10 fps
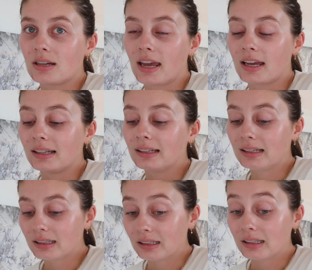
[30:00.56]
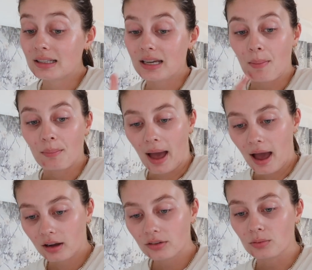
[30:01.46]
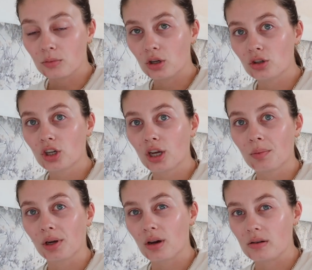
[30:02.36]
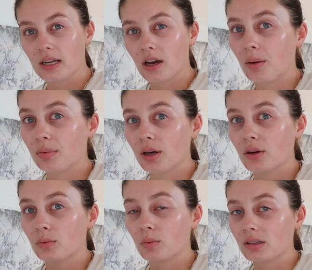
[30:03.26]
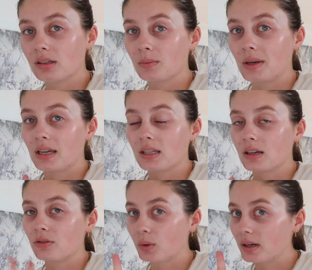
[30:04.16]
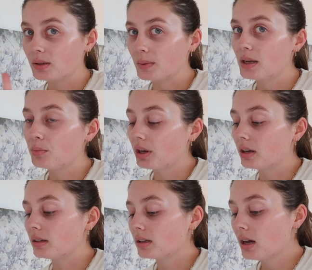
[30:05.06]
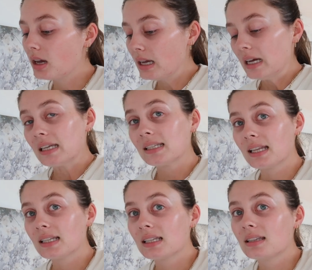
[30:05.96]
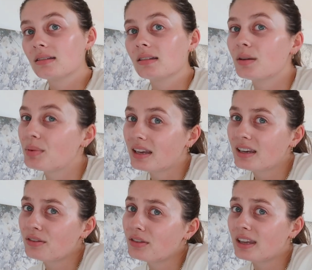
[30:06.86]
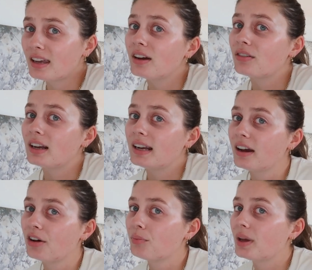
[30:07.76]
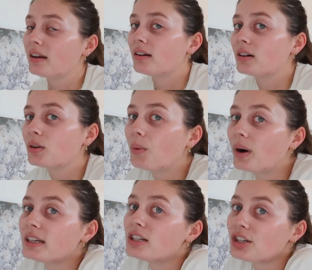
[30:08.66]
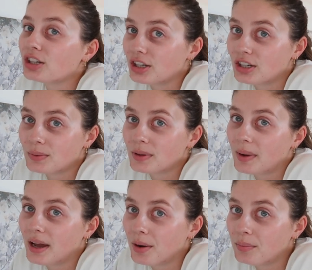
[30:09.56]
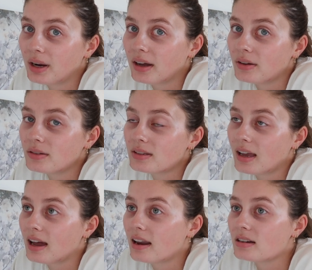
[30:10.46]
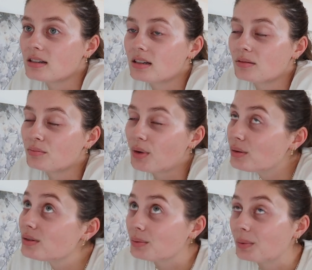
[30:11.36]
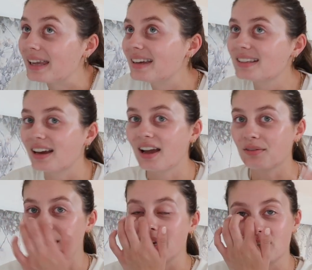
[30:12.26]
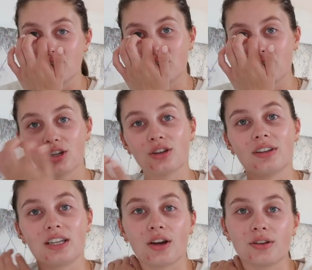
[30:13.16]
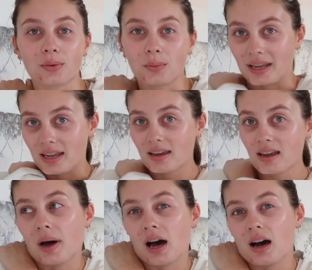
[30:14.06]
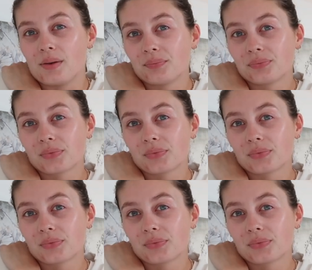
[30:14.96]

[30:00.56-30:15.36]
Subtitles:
take a little step back from YouTube and only upload once a week instead of twice a week, because since the beginning of the year, really, I've been quite good with my uploads, and most weeks I have managed 2 videos a week, but